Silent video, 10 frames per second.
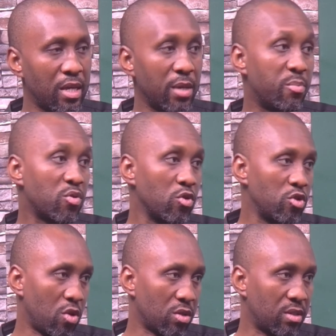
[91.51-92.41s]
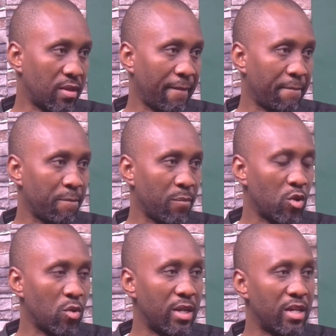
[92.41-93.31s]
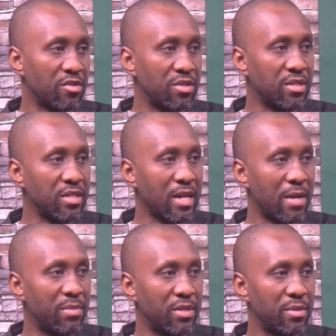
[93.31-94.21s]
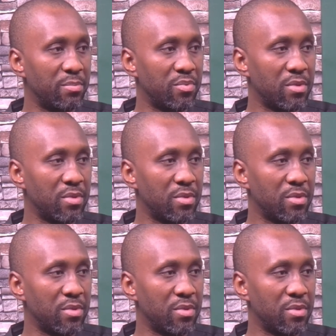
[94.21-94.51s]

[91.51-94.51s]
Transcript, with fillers: a product so electricity can be